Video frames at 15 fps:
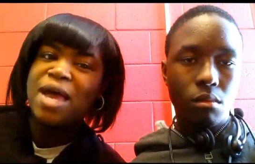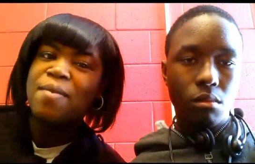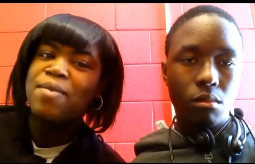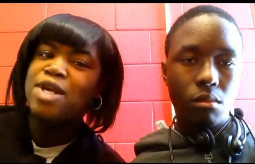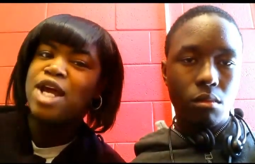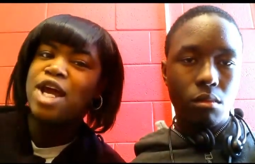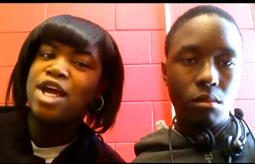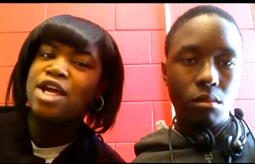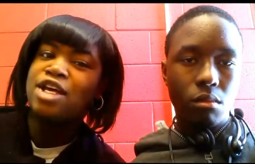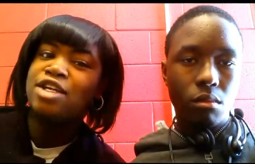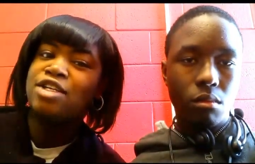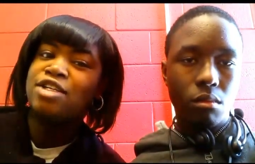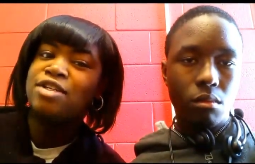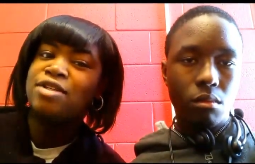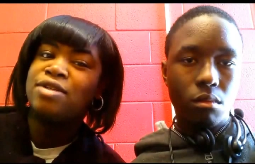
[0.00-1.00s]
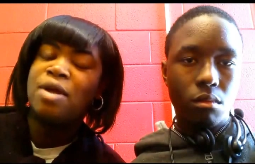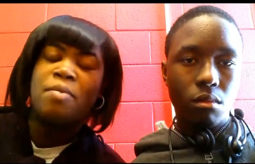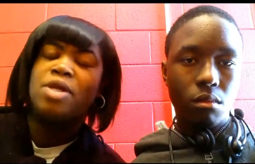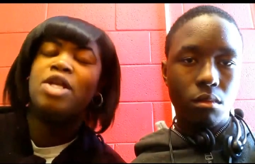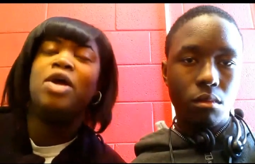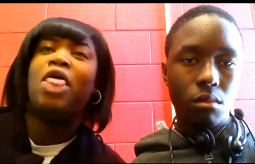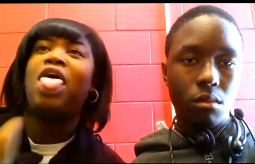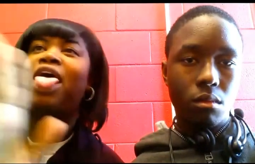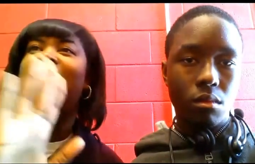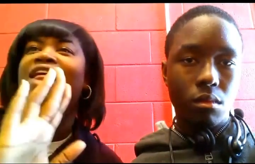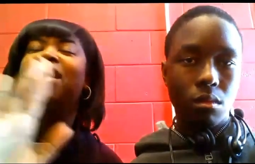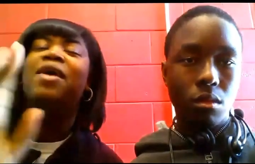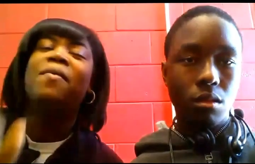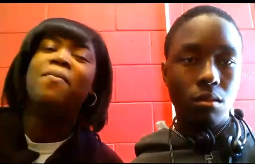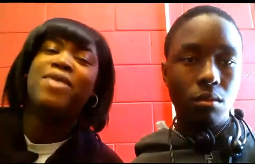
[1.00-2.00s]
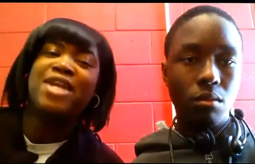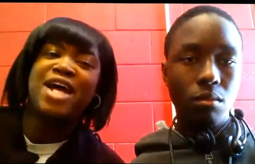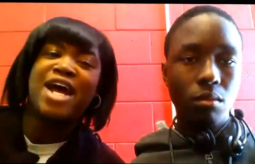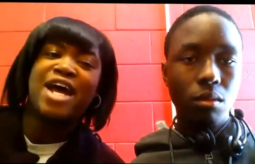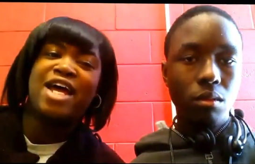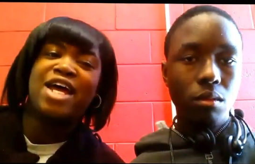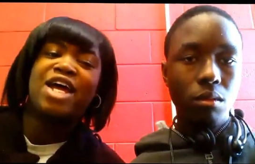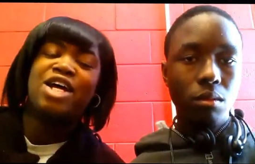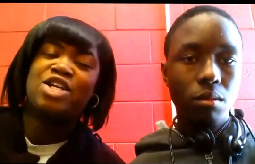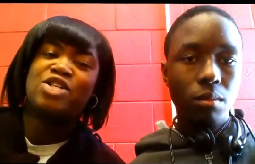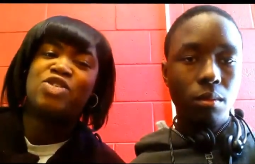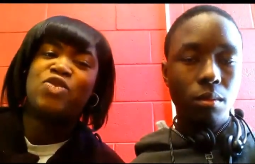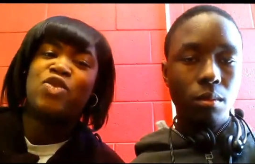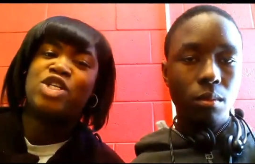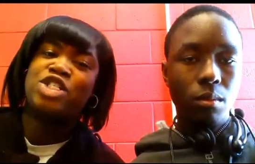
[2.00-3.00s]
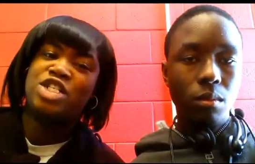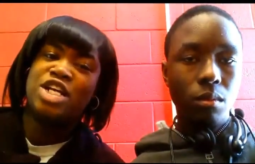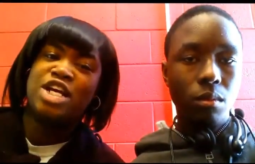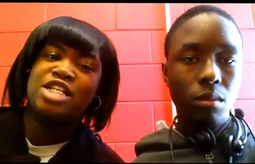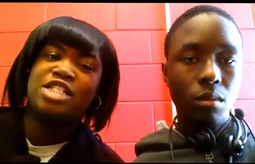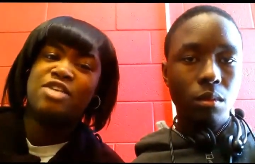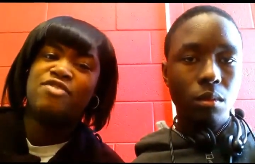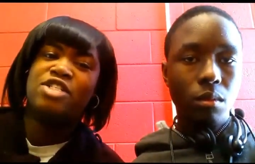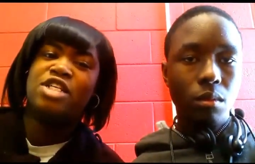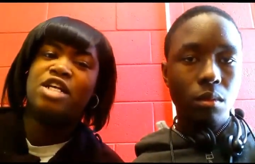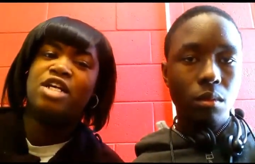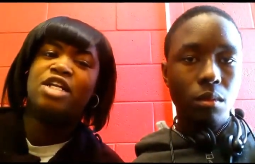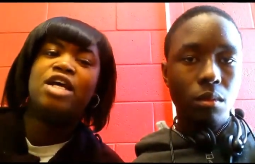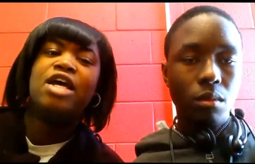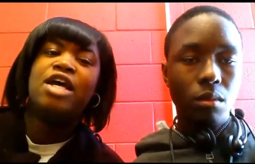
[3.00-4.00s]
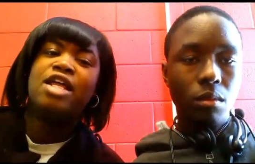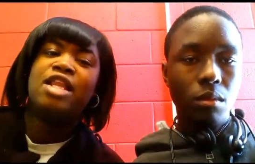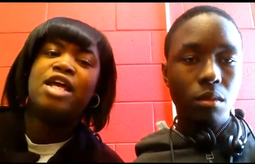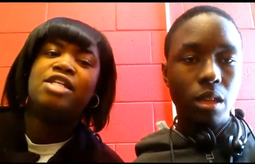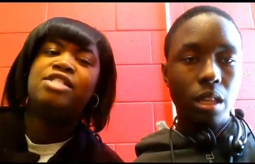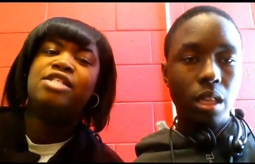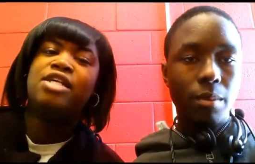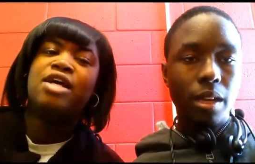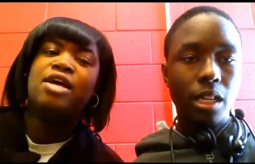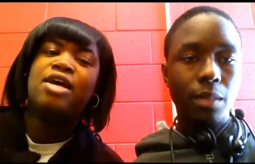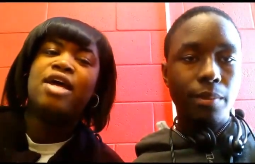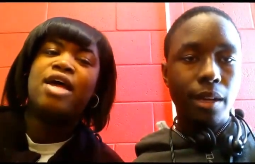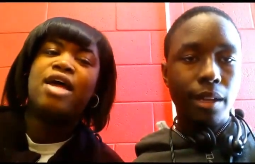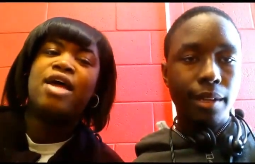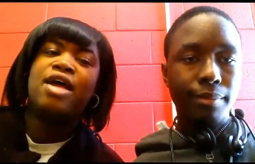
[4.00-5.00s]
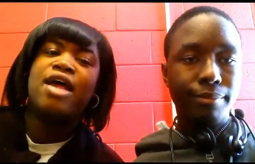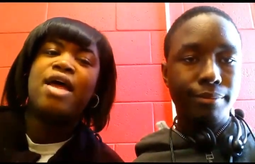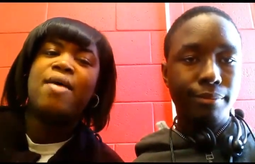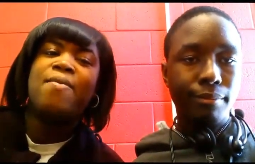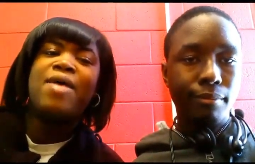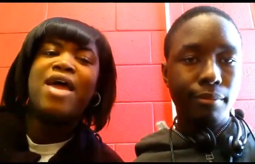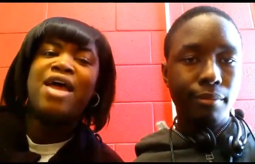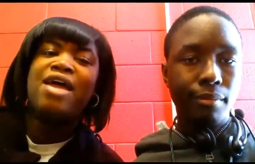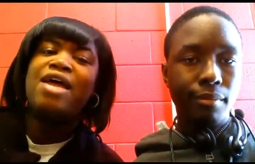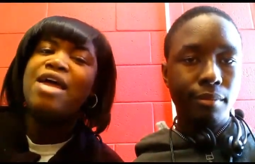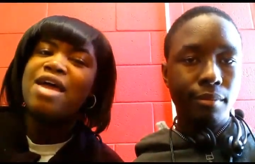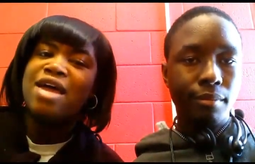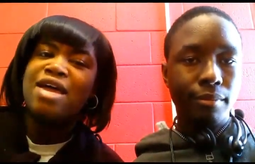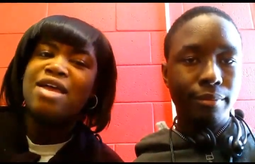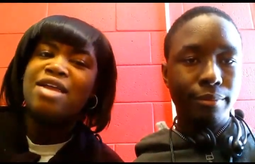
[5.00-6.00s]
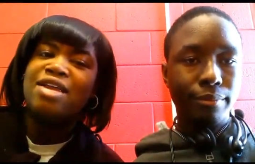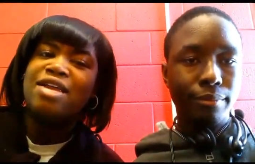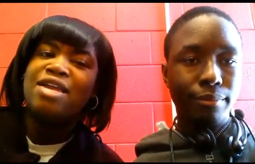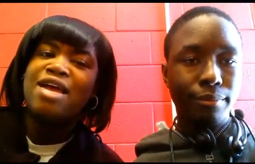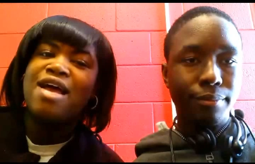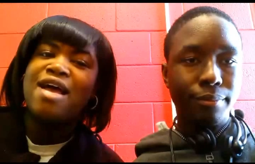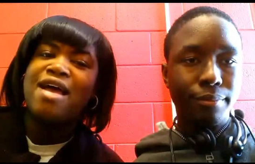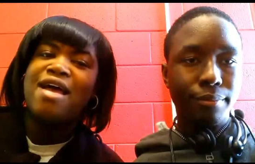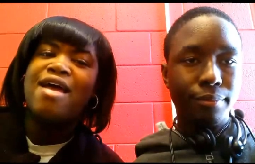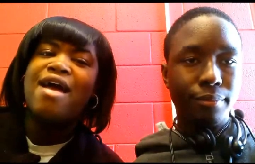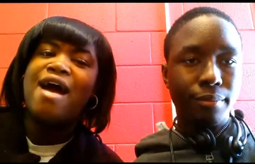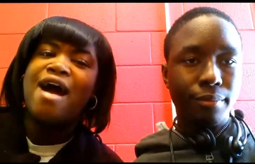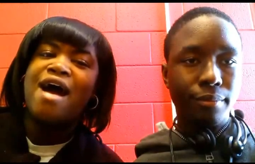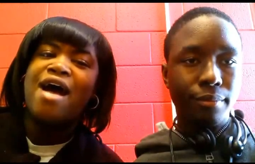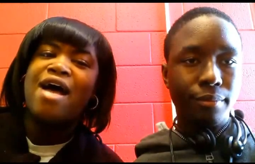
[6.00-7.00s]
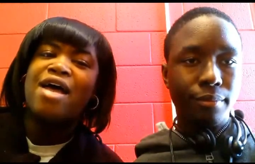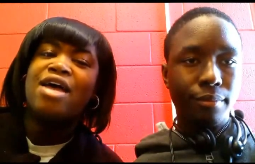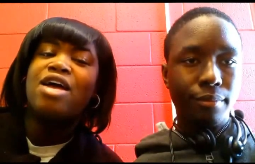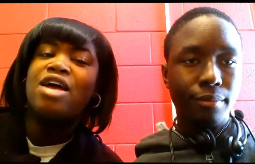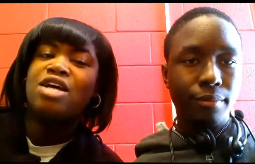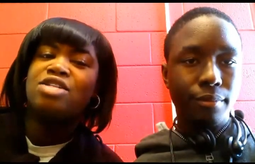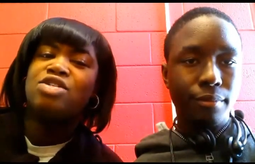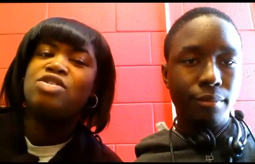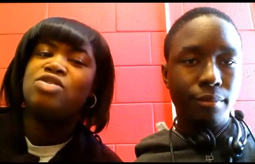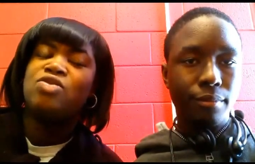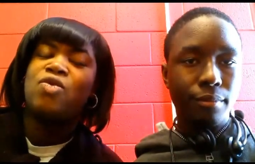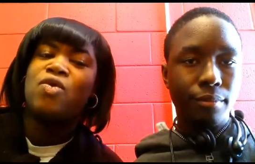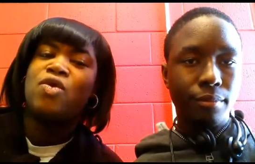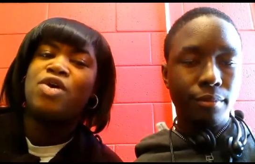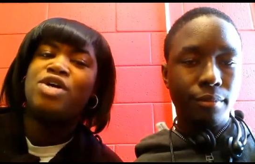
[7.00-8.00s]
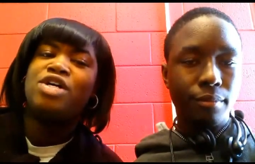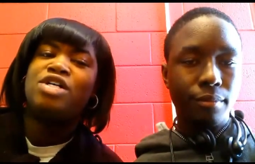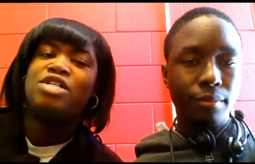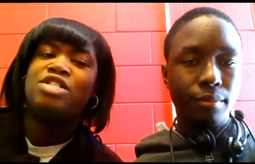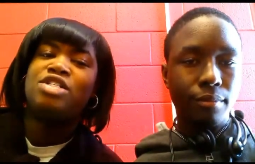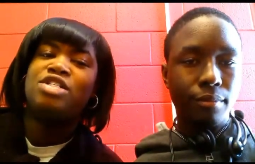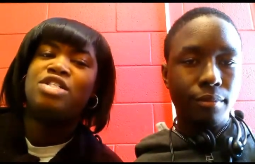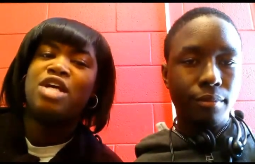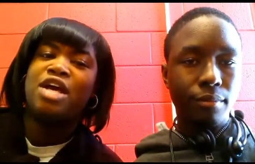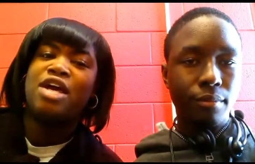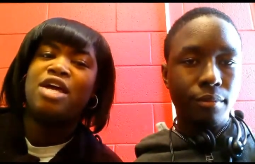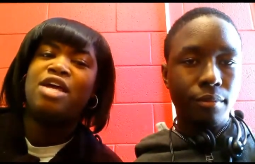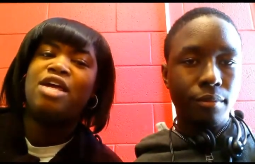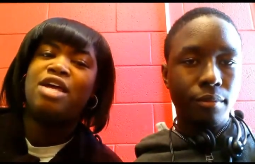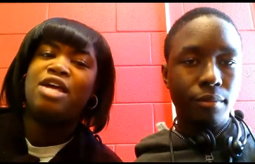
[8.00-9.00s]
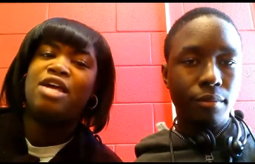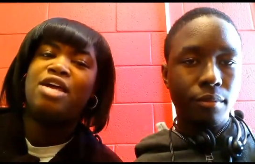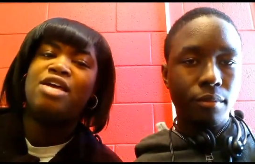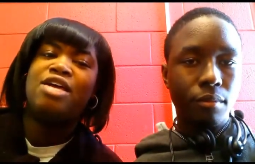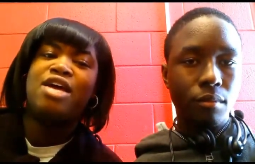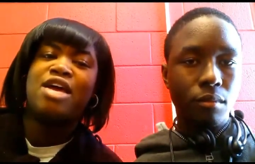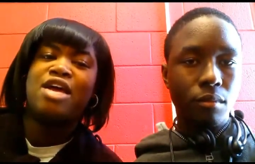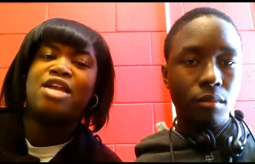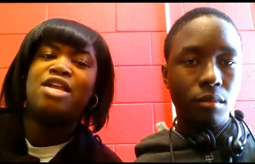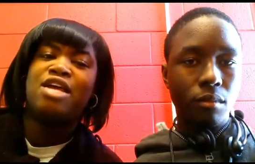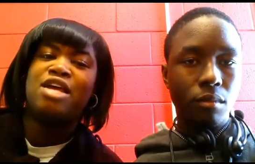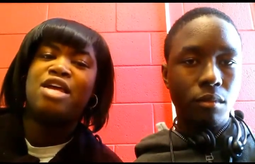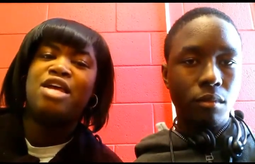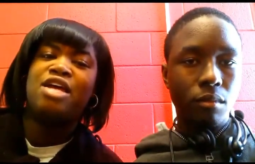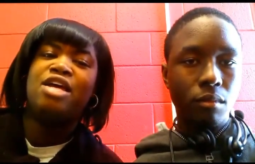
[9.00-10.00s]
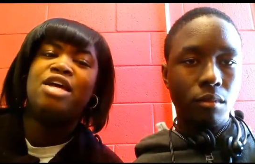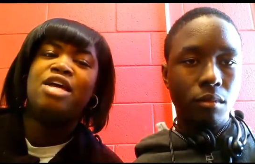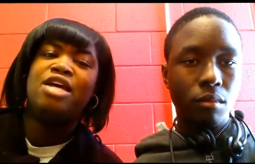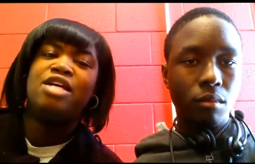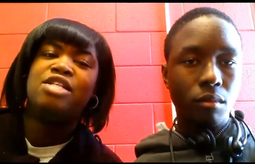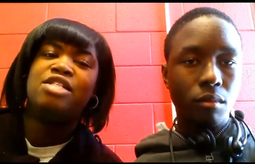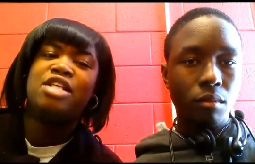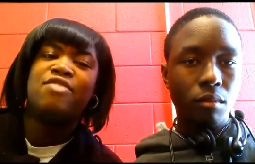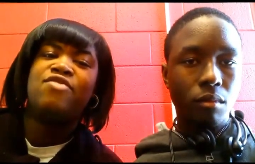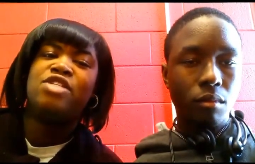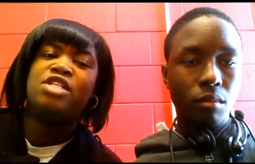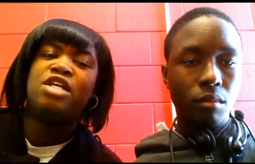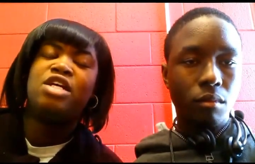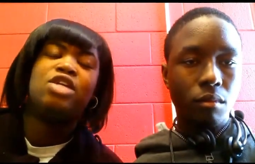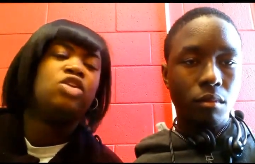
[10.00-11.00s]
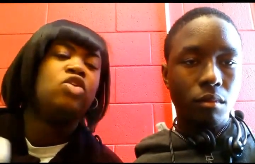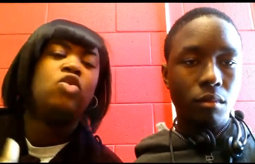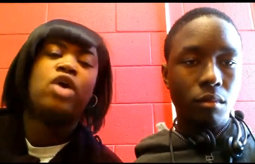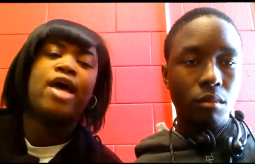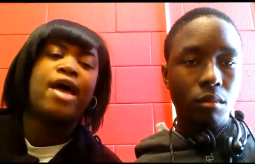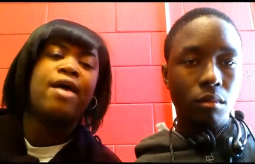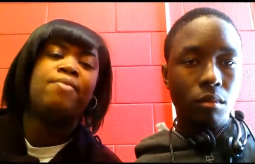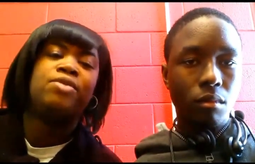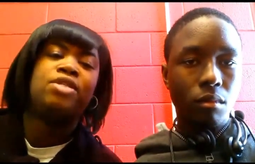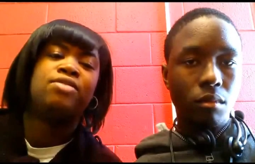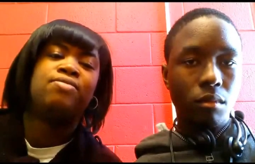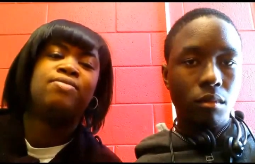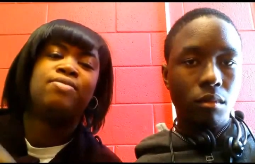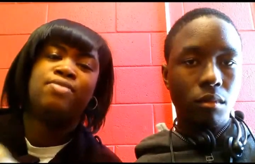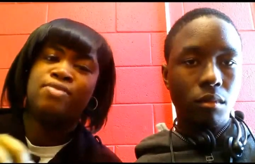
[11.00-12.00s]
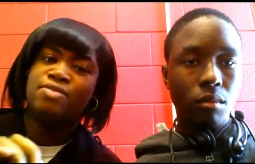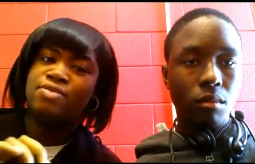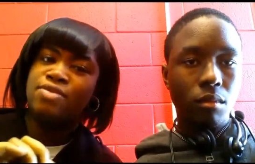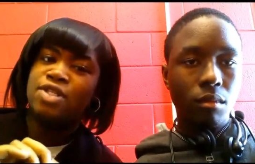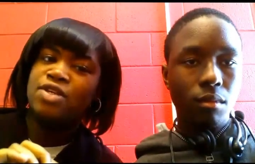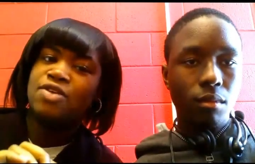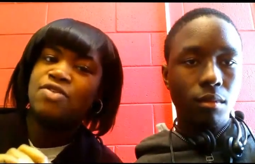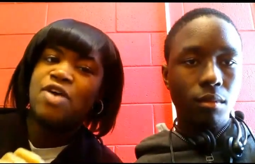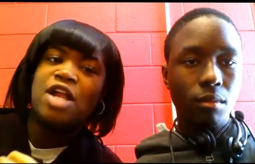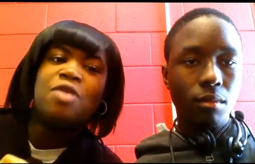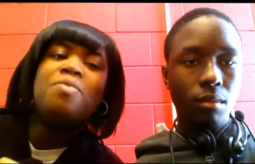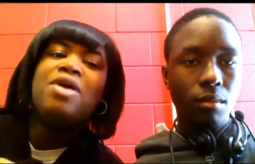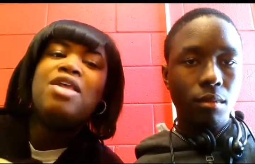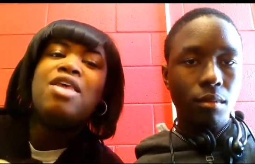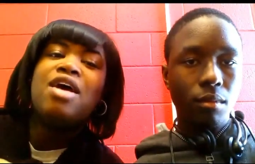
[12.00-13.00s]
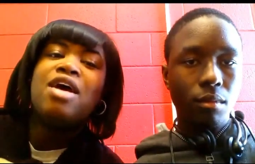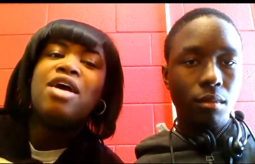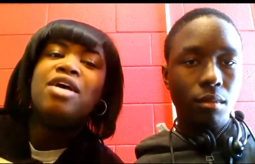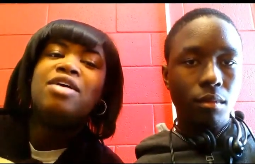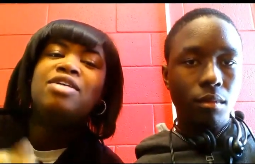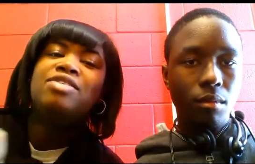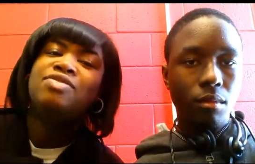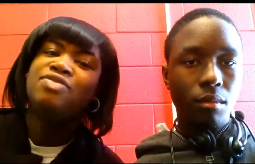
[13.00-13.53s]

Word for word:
Speaker 1: at Mania. I mean, ugh, Manai underscore Janae 17. That's Tell them how to spell it. M A N A I underscore J E N E 17. No caps. Follow me there.